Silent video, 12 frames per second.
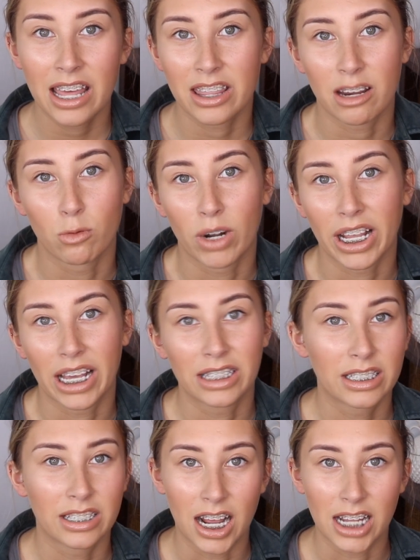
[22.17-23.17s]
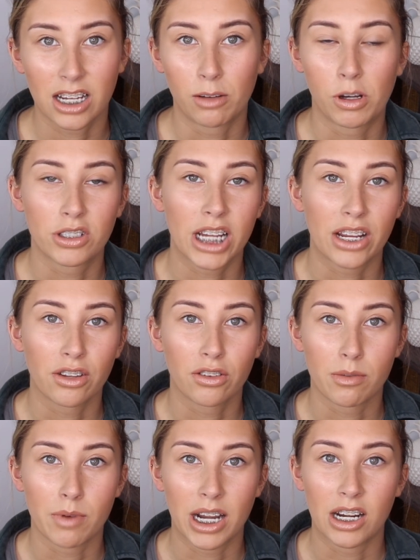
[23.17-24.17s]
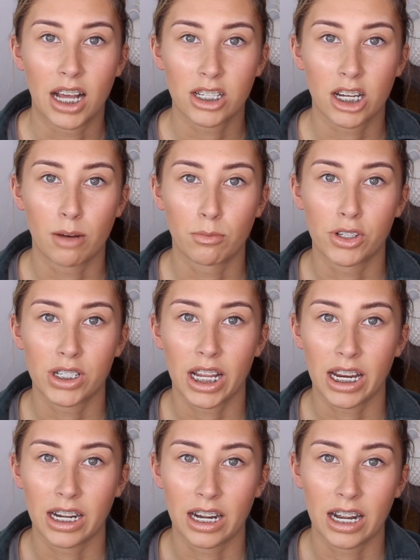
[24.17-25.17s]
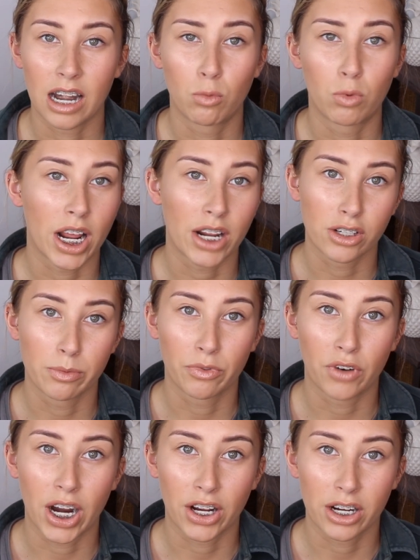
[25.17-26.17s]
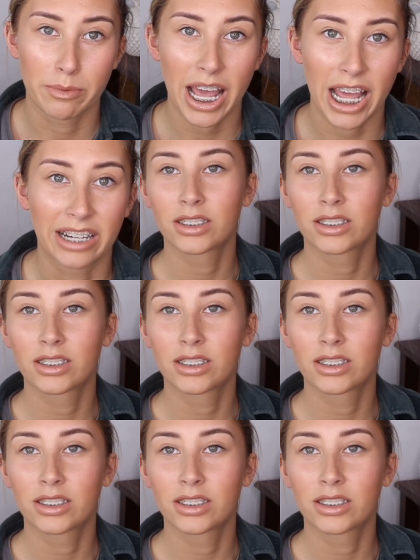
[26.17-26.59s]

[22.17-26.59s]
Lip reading: Then when it gets to nighttime, I'll take you through my nighttime routine and what I do before I go to bed.